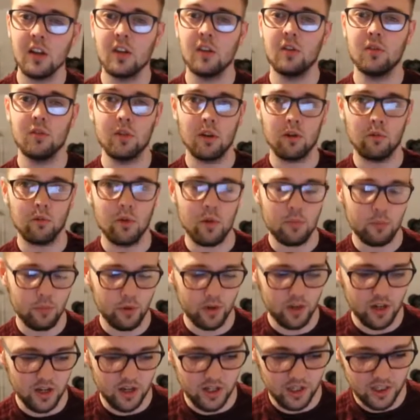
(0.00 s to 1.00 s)
who are 1
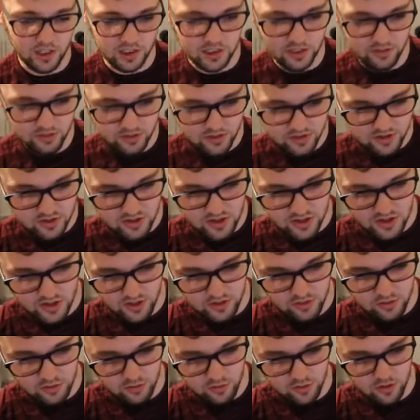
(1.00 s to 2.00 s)
point ahead of
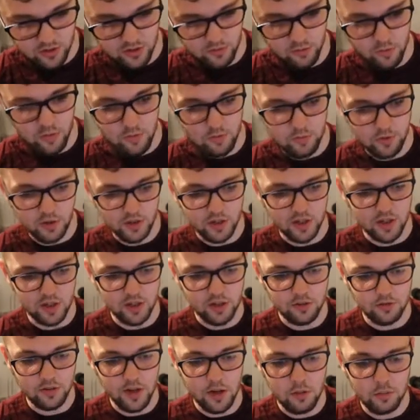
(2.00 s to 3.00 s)
Livingston, who are 1 point ahead
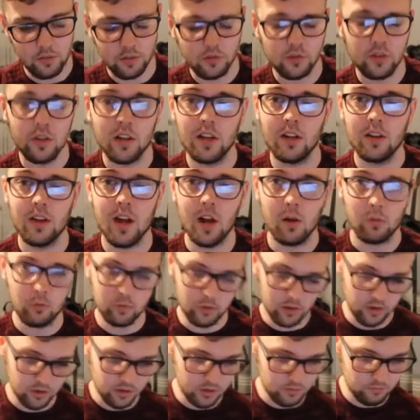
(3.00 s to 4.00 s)
of
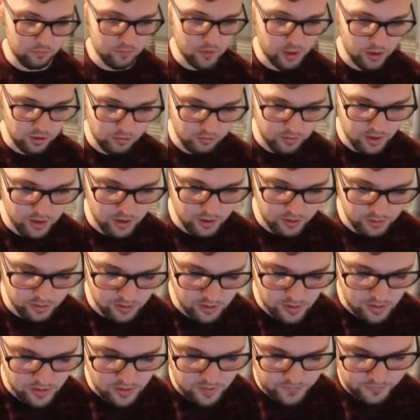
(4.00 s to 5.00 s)
Aberdeen and Motherwell,
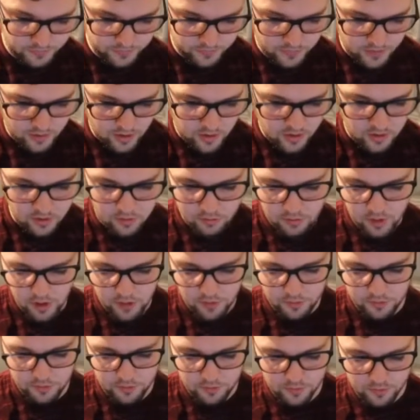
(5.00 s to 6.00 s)

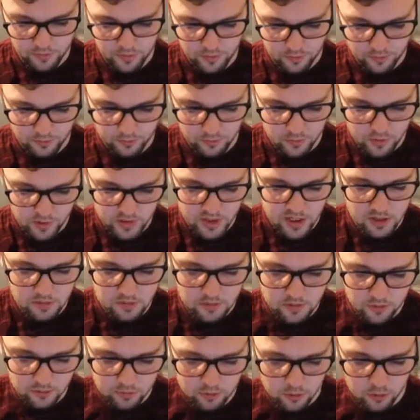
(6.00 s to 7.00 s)
with 4
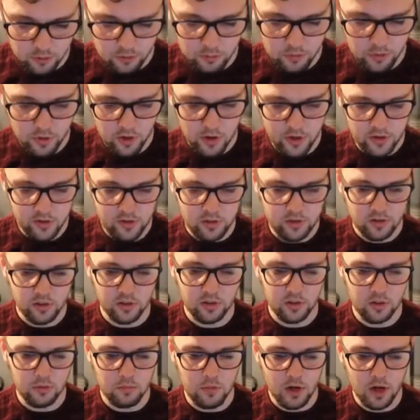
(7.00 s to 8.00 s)
teams on 4 points,
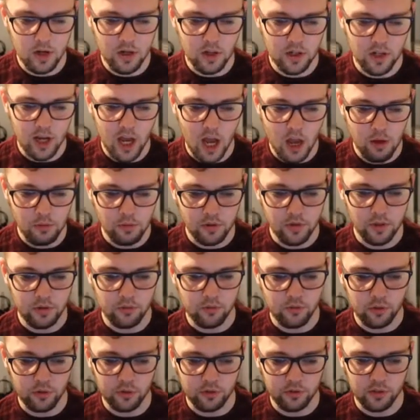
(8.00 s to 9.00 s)
including Kilmarnock, Hamilton,
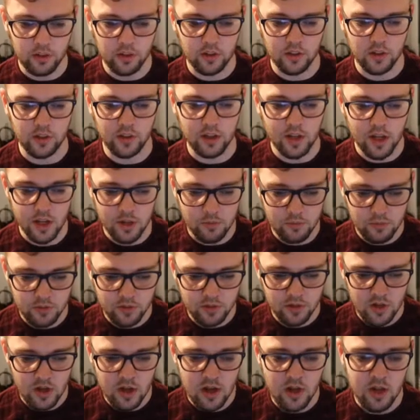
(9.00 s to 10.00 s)
Ross County and
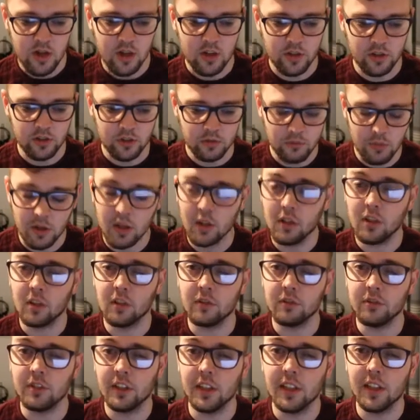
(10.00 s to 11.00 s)
Hibs. St Mirren
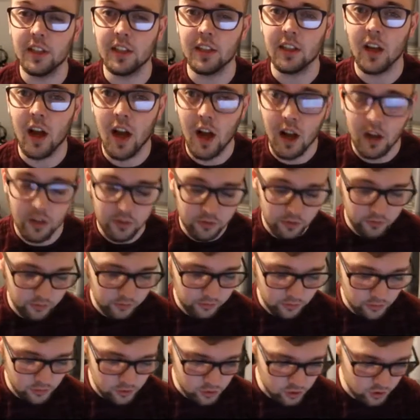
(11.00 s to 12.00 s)
on 3, and Hearts and
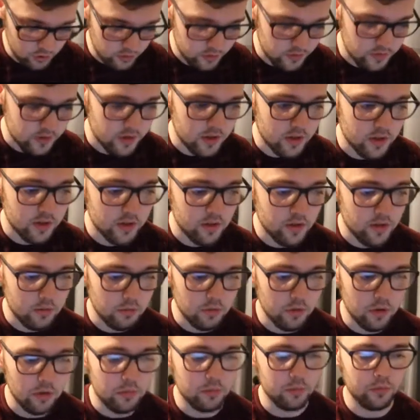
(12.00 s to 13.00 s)
St Johnstone, the
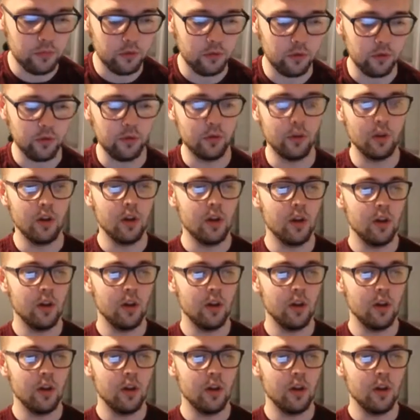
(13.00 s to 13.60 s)
bottom 2,